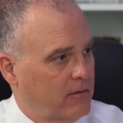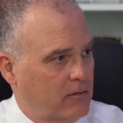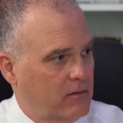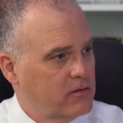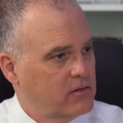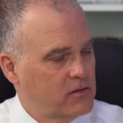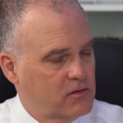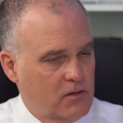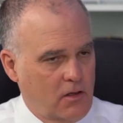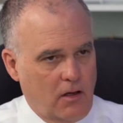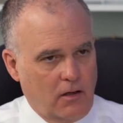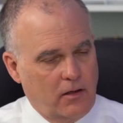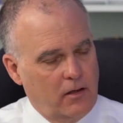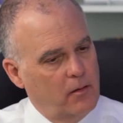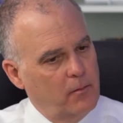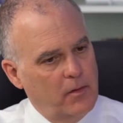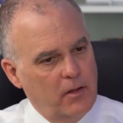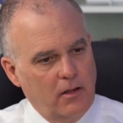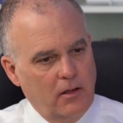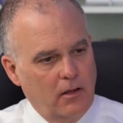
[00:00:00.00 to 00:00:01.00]
this is not going
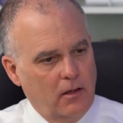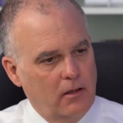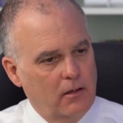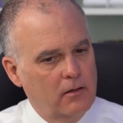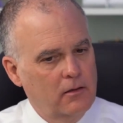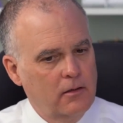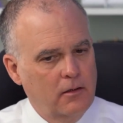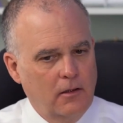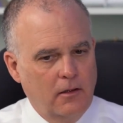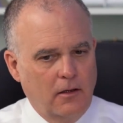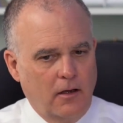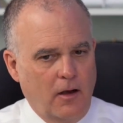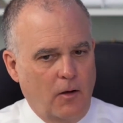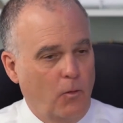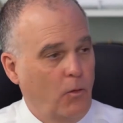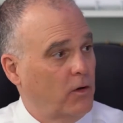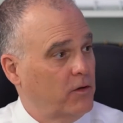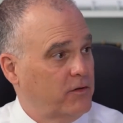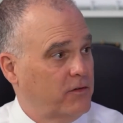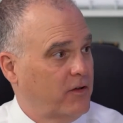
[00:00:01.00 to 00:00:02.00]
to be a
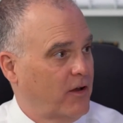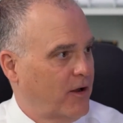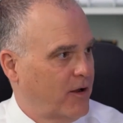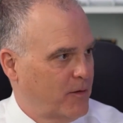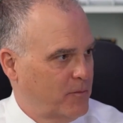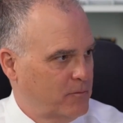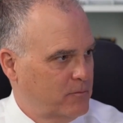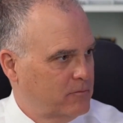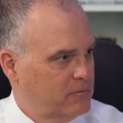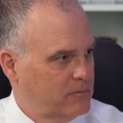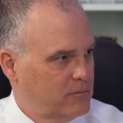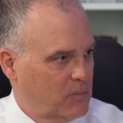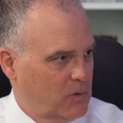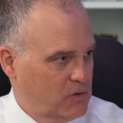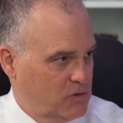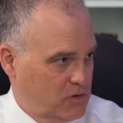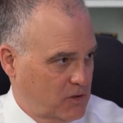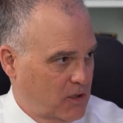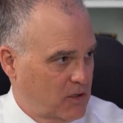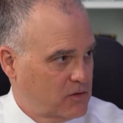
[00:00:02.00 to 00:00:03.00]
one-time
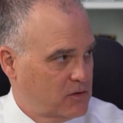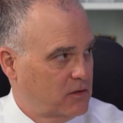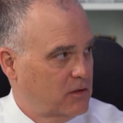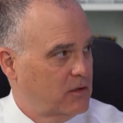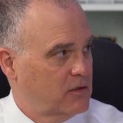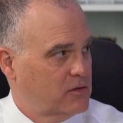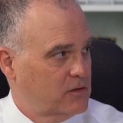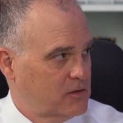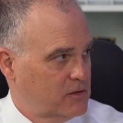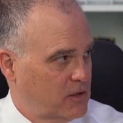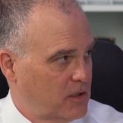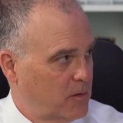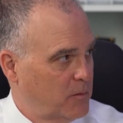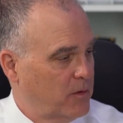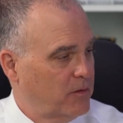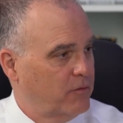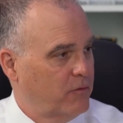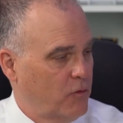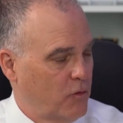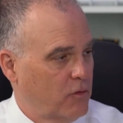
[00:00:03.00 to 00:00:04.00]
discussion. This is going to be
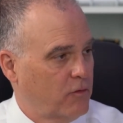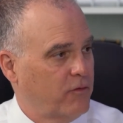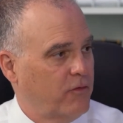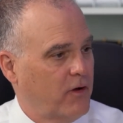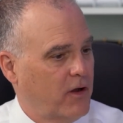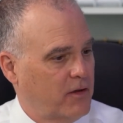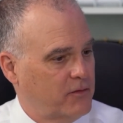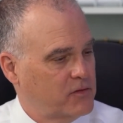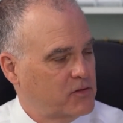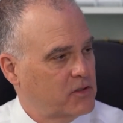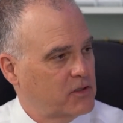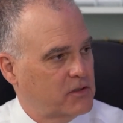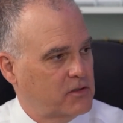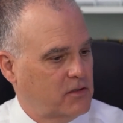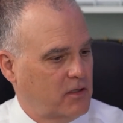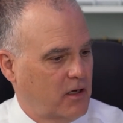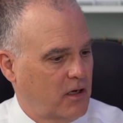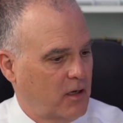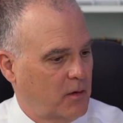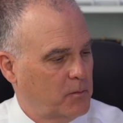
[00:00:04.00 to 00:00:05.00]
4, 5, 6
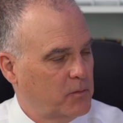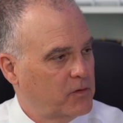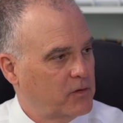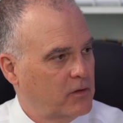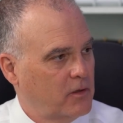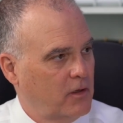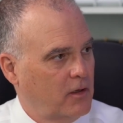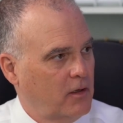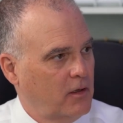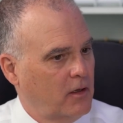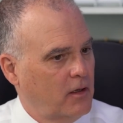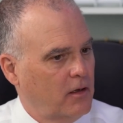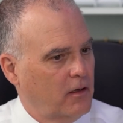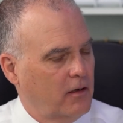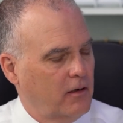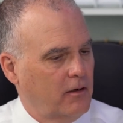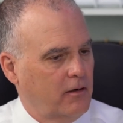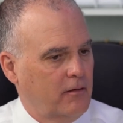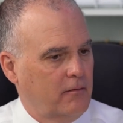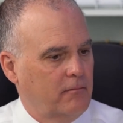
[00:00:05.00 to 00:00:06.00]
times
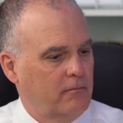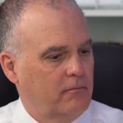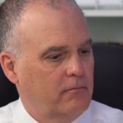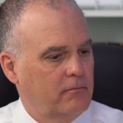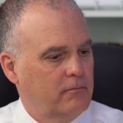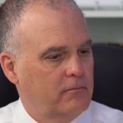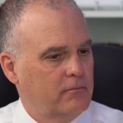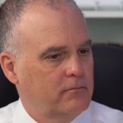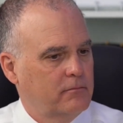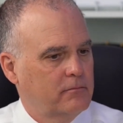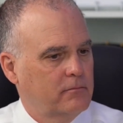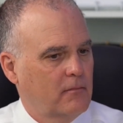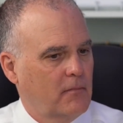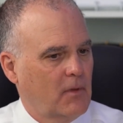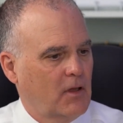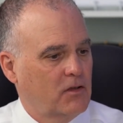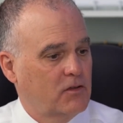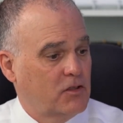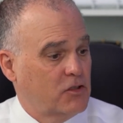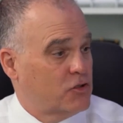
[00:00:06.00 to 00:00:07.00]

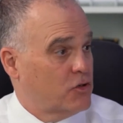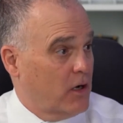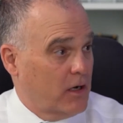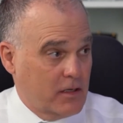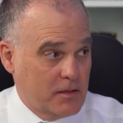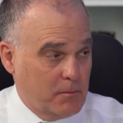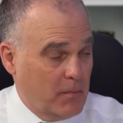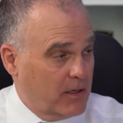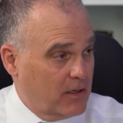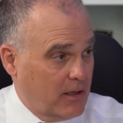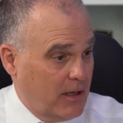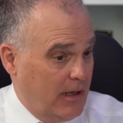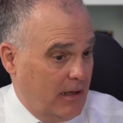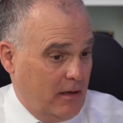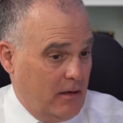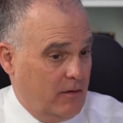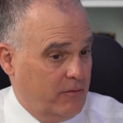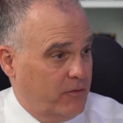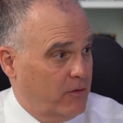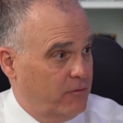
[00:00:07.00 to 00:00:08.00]
to try to make
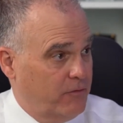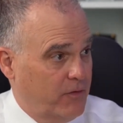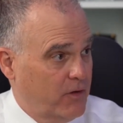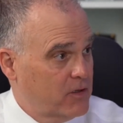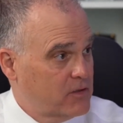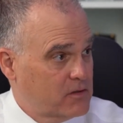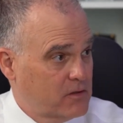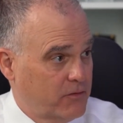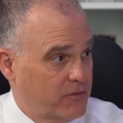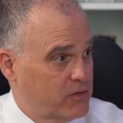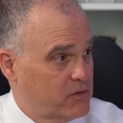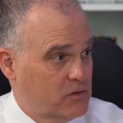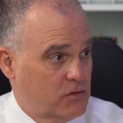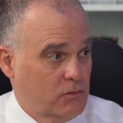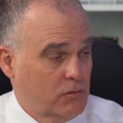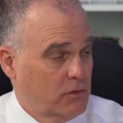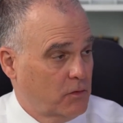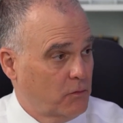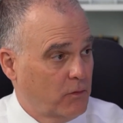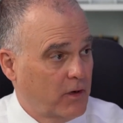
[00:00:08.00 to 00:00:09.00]
if it fits, if it's
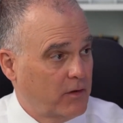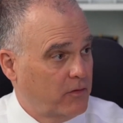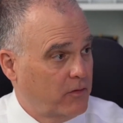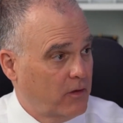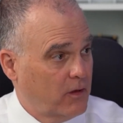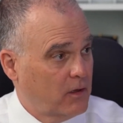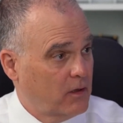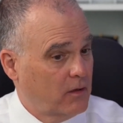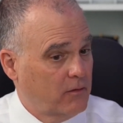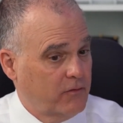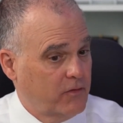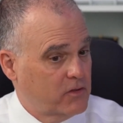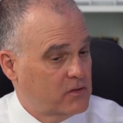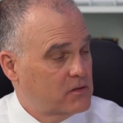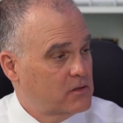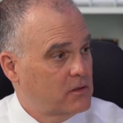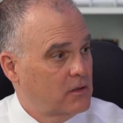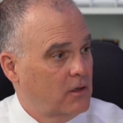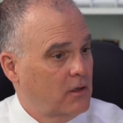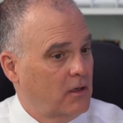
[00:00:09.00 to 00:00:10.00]
doing the right thing,
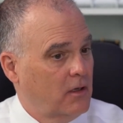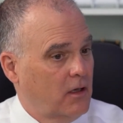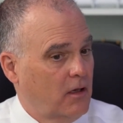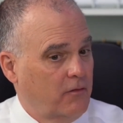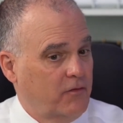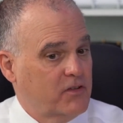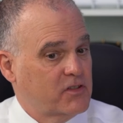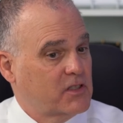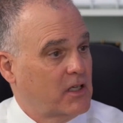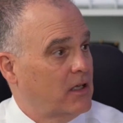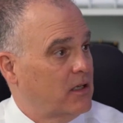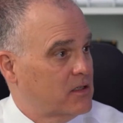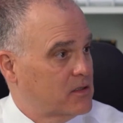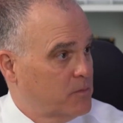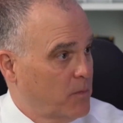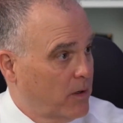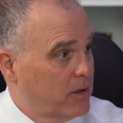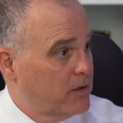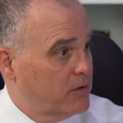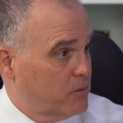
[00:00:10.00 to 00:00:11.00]
if he's getting his
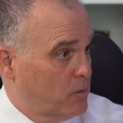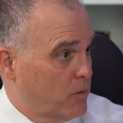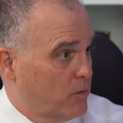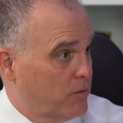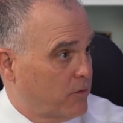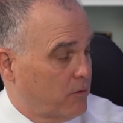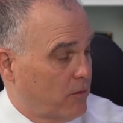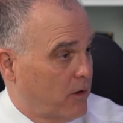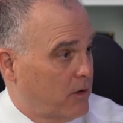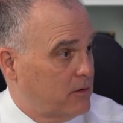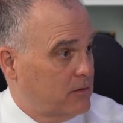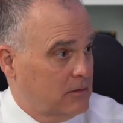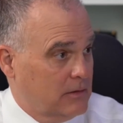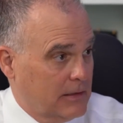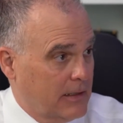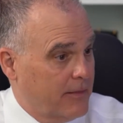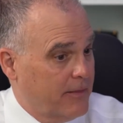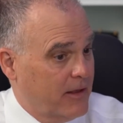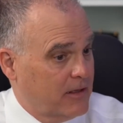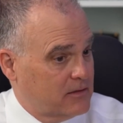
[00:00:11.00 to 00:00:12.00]
money's worth, right?
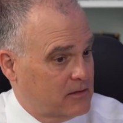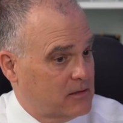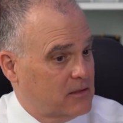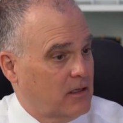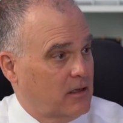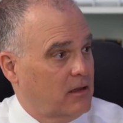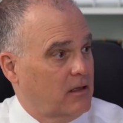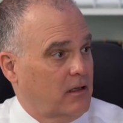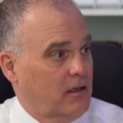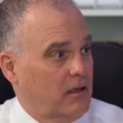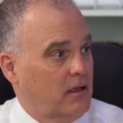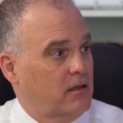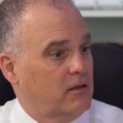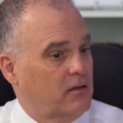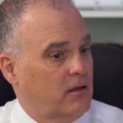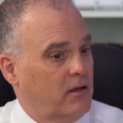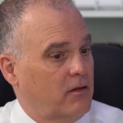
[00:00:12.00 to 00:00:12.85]
That's the thing.